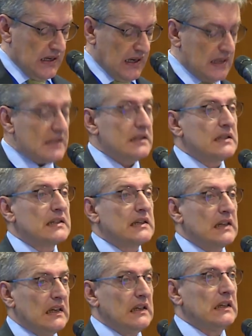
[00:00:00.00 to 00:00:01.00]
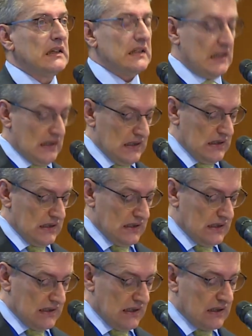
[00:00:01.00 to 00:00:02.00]
Cancer screening
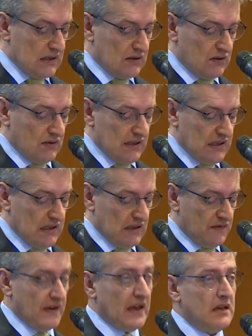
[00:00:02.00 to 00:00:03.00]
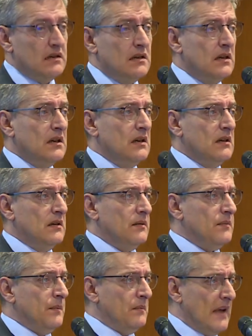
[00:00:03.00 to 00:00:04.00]
seeks to identify
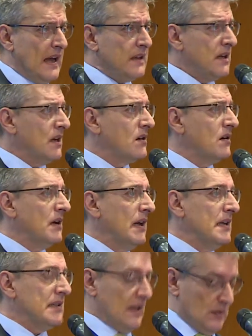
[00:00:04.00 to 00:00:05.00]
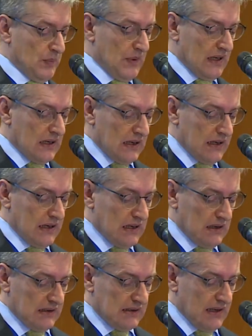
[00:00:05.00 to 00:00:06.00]
unrecognized and
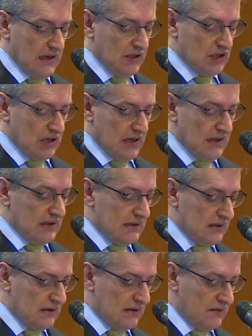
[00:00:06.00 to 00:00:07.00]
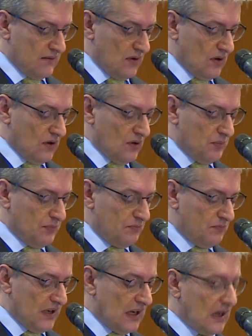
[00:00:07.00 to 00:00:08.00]
preclinical stage cancers or
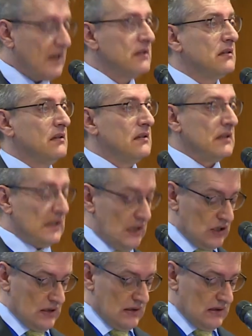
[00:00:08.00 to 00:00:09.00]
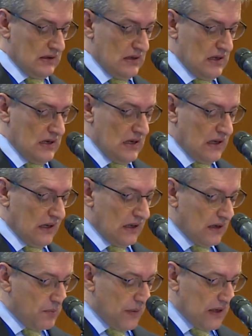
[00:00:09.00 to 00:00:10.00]
precancerous lesions in
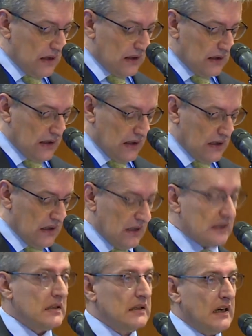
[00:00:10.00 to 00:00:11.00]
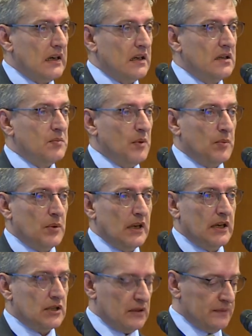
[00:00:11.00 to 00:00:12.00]
an apparently healthy target
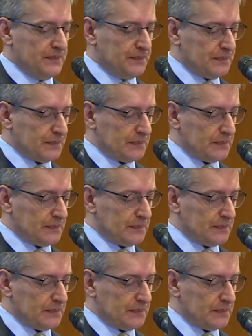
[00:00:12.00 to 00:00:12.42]
population.